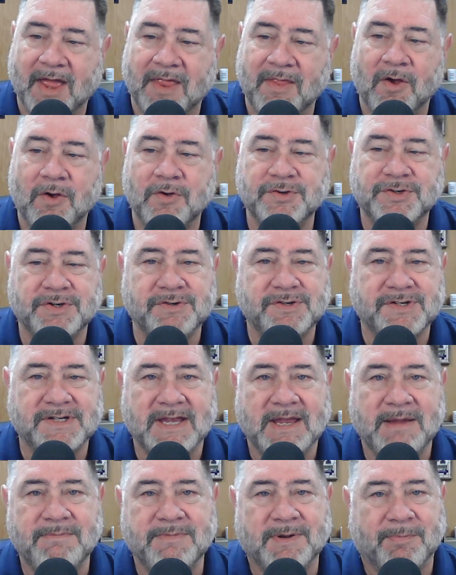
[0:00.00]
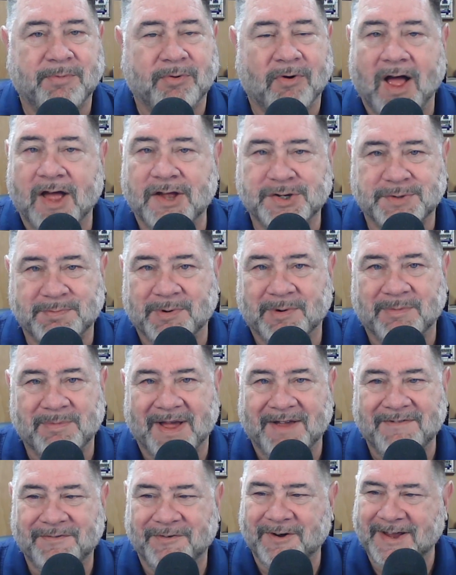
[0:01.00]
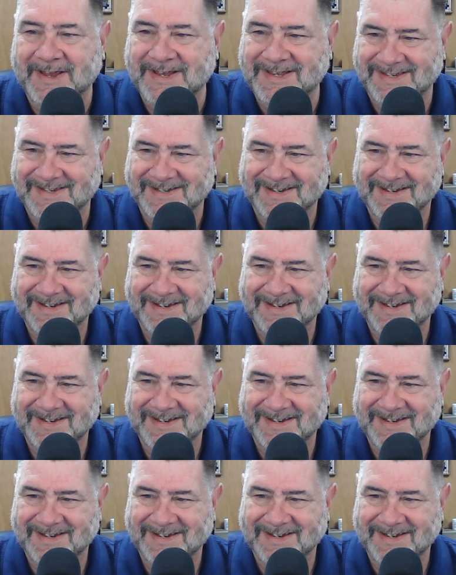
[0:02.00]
those who seem to prosper, my friends.